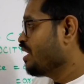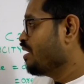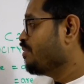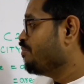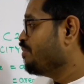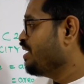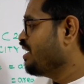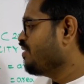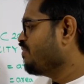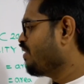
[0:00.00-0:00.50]

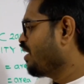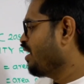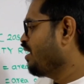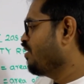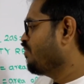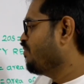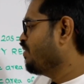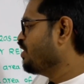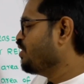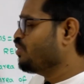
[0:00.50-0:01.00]
Meanwhile,
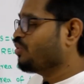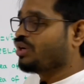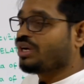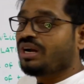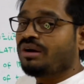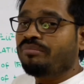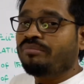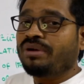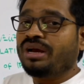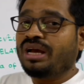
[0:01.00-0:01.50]
when you
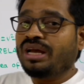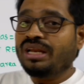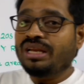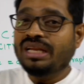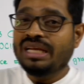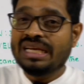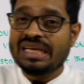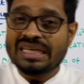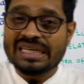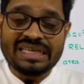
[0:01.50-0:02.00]
come and
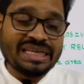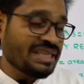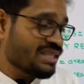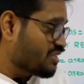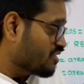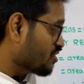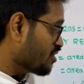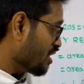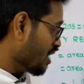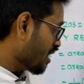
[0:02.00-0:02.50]
get
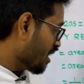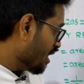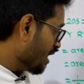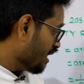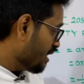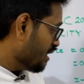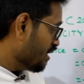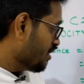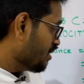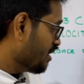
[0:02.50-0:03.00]
stuck at
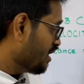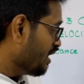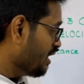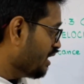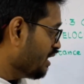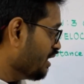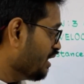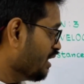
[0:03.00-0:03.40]
T,